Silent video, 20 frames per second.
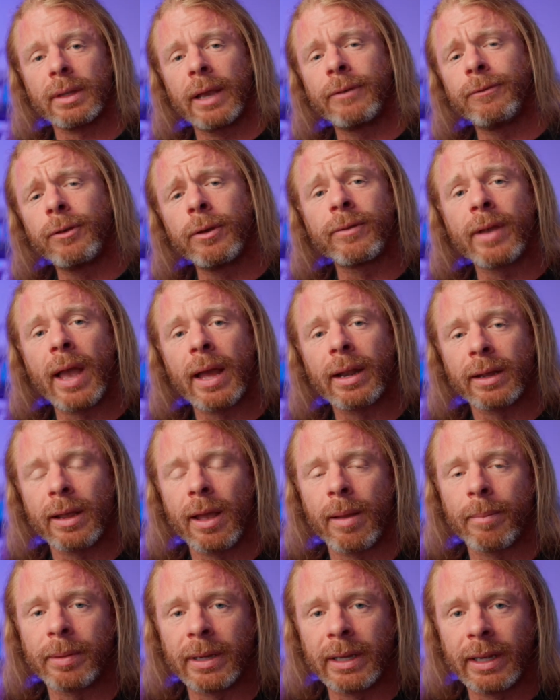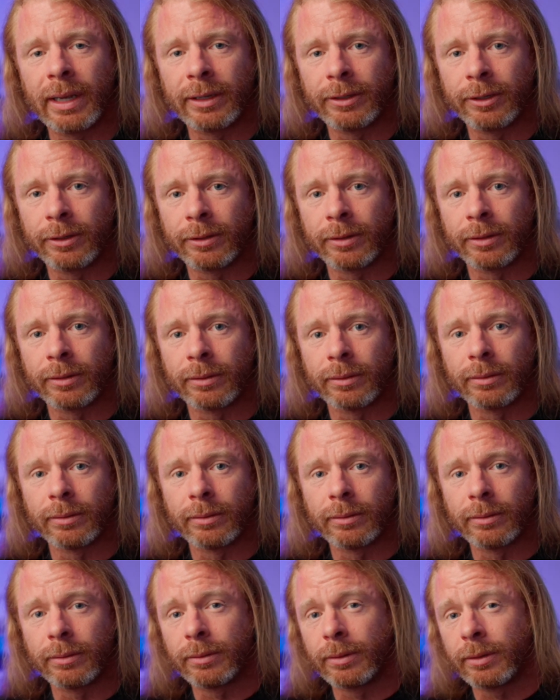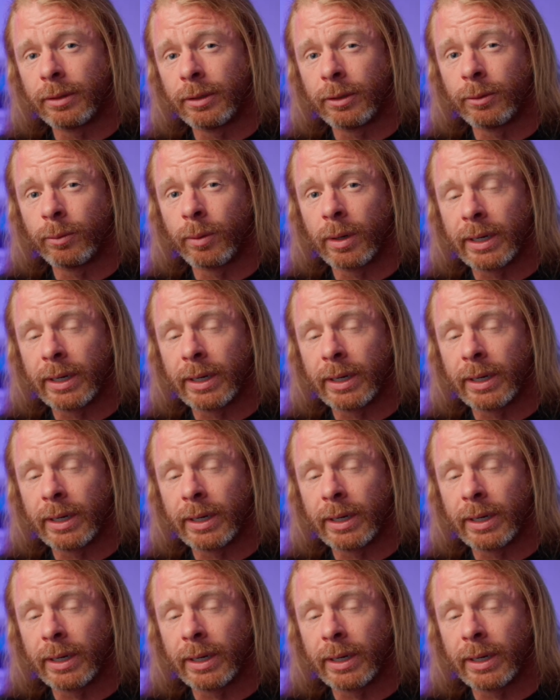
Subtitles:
If you've got a company and you